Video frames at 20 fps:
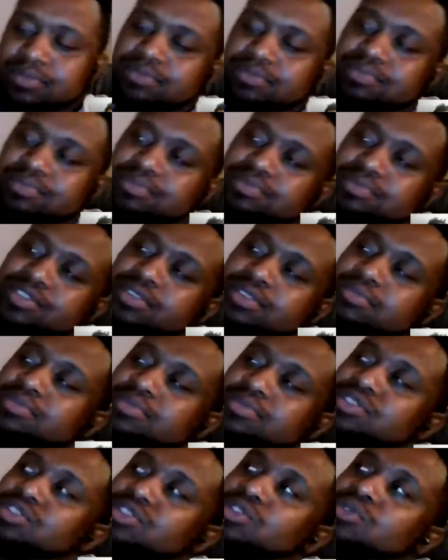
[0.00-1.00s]

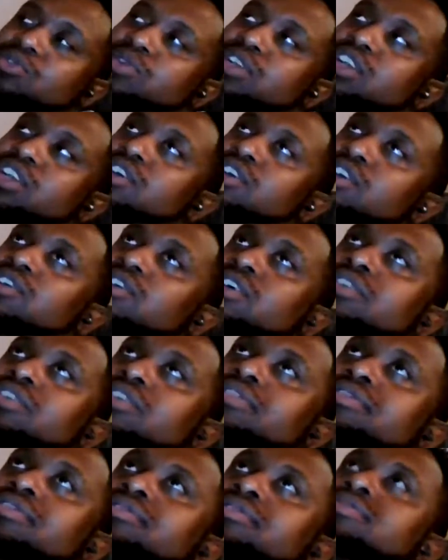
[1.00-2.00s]
something's going on?
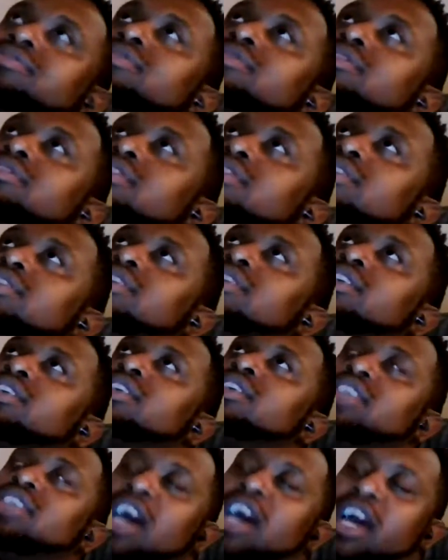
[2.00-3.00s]

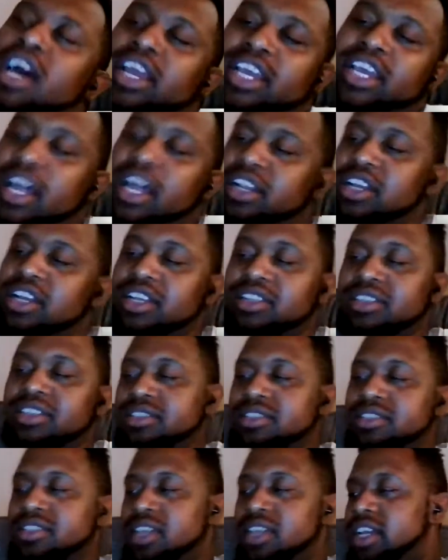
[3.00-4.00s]
No, I ain't got nothing.
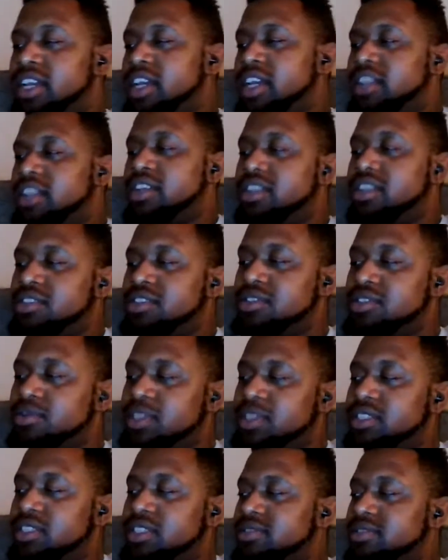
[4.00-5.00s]
This
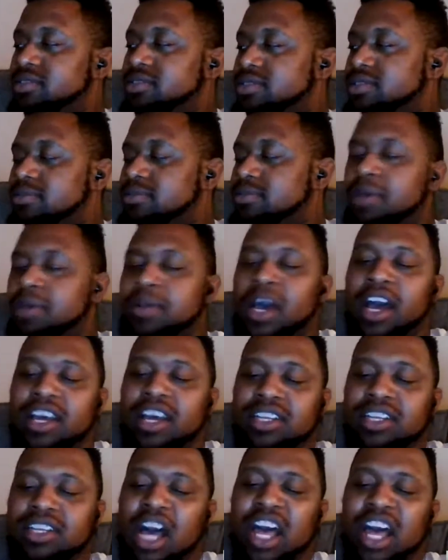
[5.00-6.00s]
week. Maybe
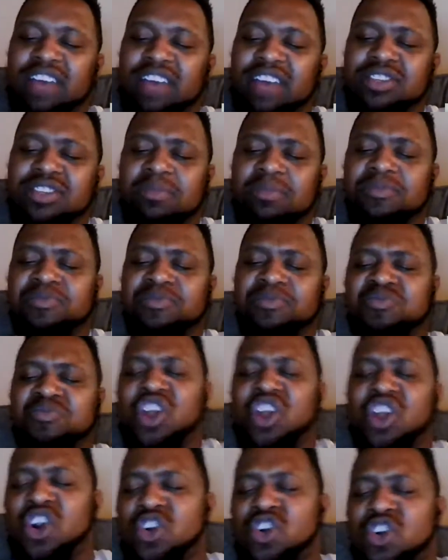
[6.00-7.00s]
I'll have some
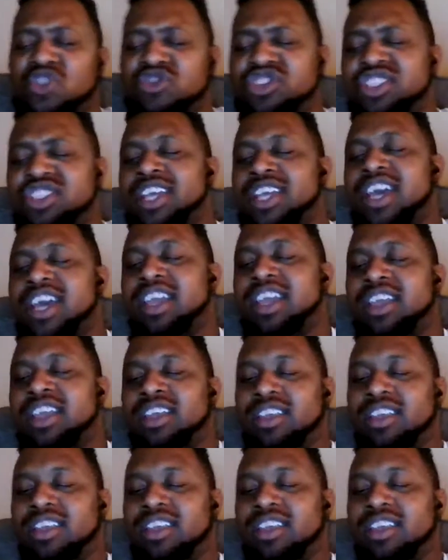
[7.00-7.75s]
Thursday.